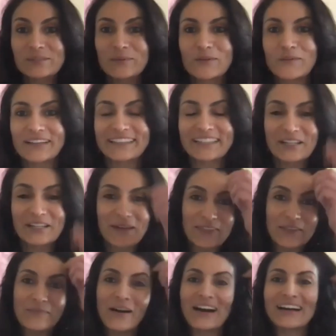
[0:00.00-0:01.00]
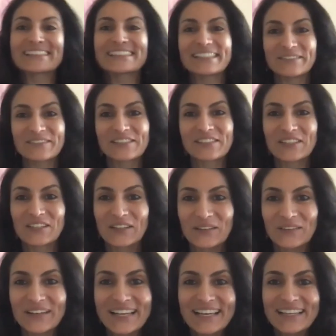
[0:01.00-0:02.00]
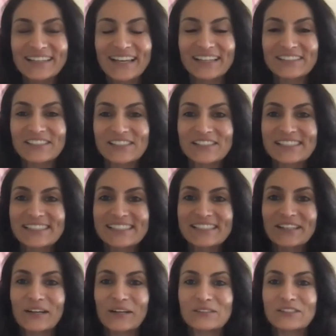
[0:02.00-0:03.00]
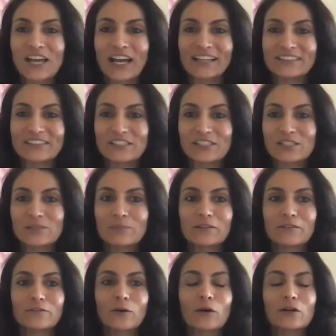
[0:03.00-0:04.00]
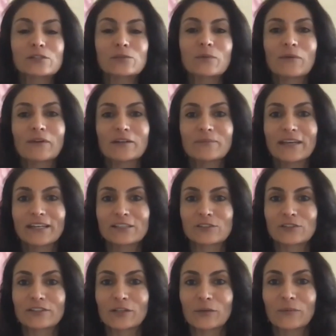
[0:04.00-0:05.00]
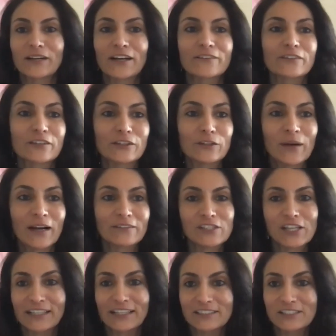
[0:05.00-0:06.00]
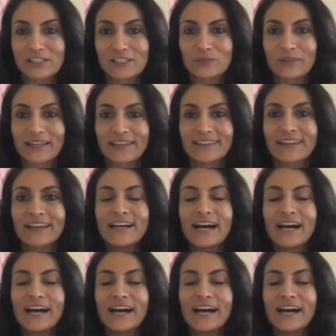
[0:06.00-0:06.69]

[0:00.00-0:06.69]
We want to hear about the positives too, not just, you know, challenges, but of course we want to make sure that whatever you have challenges with,